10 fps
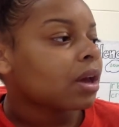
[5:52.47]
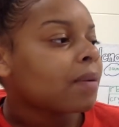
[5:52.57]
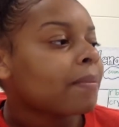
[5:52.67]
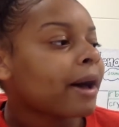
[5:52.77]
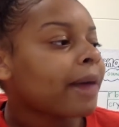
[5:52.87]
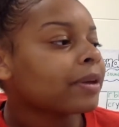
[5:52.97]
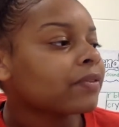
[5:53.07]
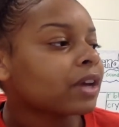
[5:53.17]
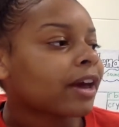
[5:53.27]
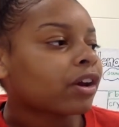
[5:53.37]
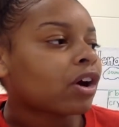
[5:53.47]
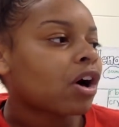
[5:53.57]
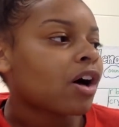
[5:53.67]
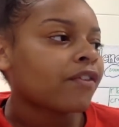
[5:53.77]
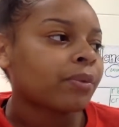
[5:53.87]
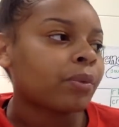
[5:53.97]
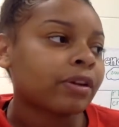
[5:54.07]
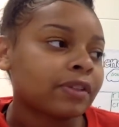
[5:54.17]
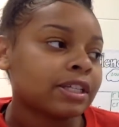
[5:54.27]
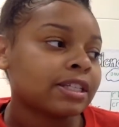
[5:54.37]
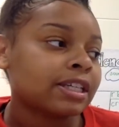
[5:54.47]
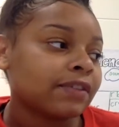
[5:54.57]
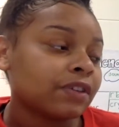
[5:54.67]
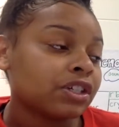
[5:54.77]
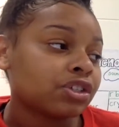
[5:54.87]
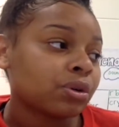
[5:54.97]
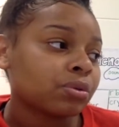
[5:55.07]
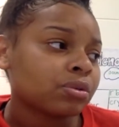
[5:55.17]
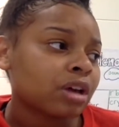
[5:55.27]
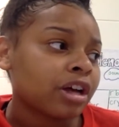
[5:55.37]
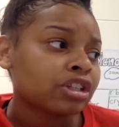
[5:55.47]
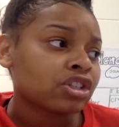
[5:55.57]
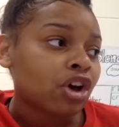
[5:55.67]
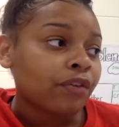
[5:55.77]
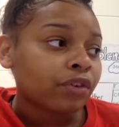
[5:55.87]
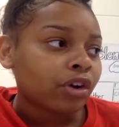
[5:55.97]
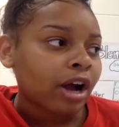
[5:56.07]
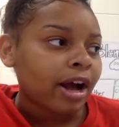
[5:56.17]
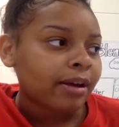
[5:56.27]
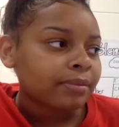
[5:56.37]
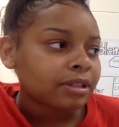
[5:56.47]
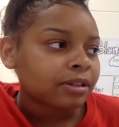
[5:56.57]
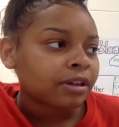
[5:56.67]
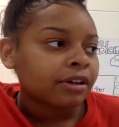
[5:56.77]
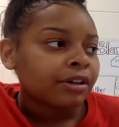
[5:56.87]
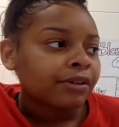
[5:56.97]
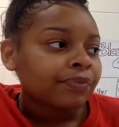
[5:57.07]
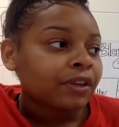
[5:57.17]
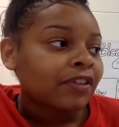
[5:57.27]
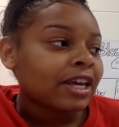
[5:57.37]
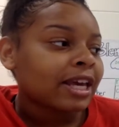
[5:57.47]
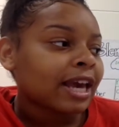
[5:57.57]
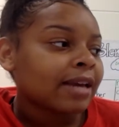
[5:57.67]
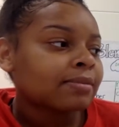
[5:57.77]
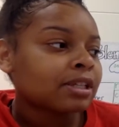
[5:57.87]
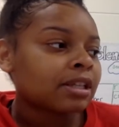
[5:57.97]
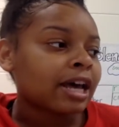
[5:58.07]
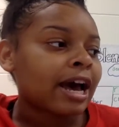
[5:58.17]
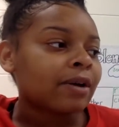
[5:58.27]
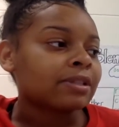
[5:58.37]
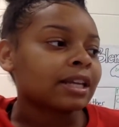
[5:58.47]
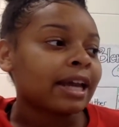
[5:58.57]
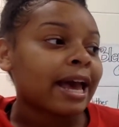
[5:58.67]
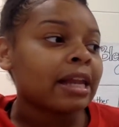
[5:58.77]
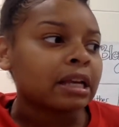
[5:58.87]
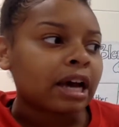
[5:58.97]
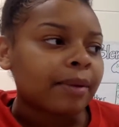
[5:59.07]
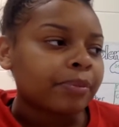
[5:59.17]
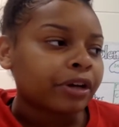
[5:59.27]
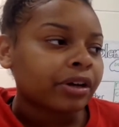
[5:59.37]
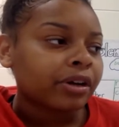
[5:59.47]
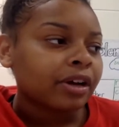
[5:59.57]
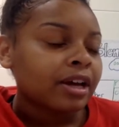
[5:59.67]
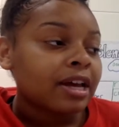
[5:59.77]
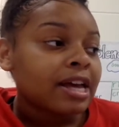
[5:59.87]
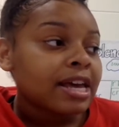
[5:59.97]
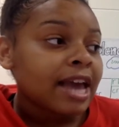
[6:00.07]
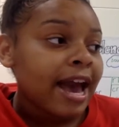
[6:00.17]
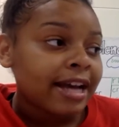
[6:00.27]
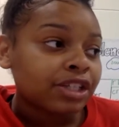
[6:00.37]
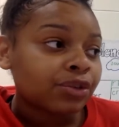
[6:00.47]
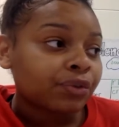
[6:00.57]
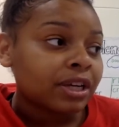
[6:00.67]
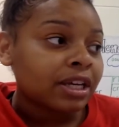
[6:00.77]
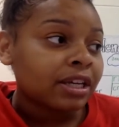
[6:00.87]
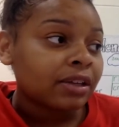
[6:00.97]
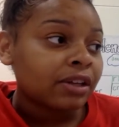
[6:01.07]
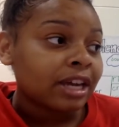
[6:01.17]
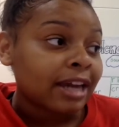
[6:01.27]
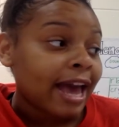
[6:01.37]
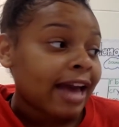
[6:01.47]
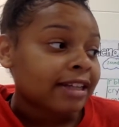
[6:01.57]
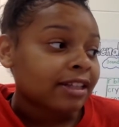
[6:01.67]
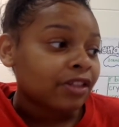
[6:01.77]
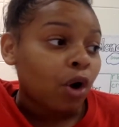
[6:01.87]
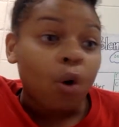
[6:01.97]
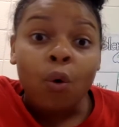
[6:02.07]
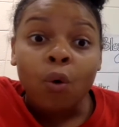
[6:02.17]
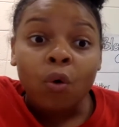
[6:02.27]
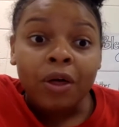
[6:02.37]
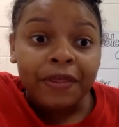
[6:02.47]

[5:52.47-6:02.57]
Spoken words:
Mom even got a call from one of these TV shows, Unsolved Crimes. They came to the house in a helicopter. He had to reenact the whole